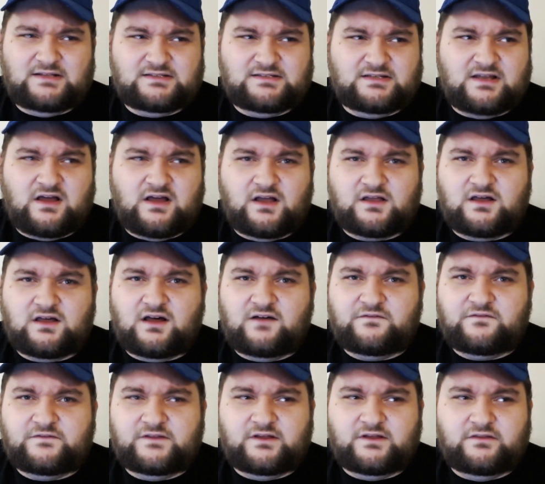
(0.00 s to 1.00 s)
to knock
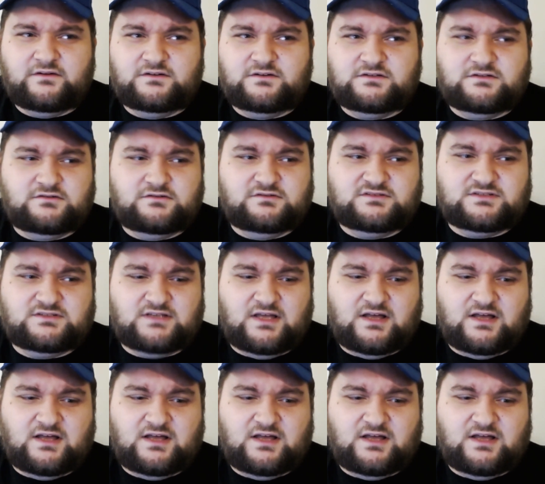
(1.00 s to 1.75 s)
off the other dude's